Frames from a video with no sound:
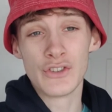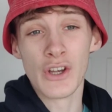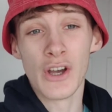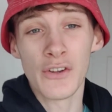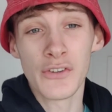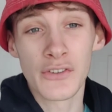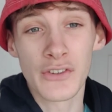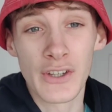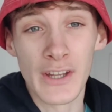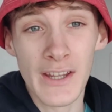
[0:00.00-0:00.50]

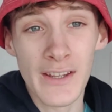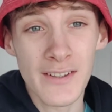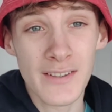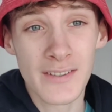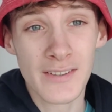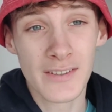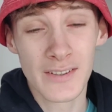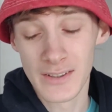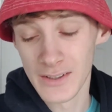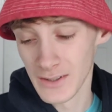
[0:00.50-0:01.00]

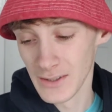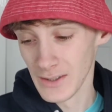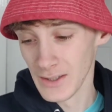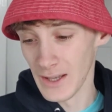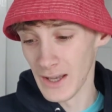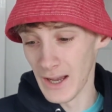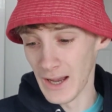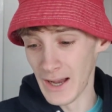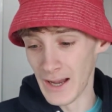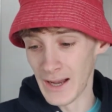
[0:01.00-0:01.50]
justice
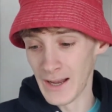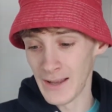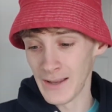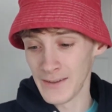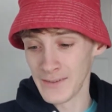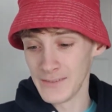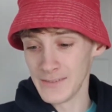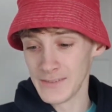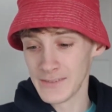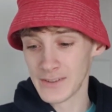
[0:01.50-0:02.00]

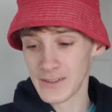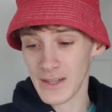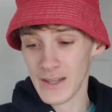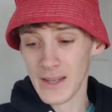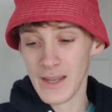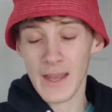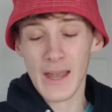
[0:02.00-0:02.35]
and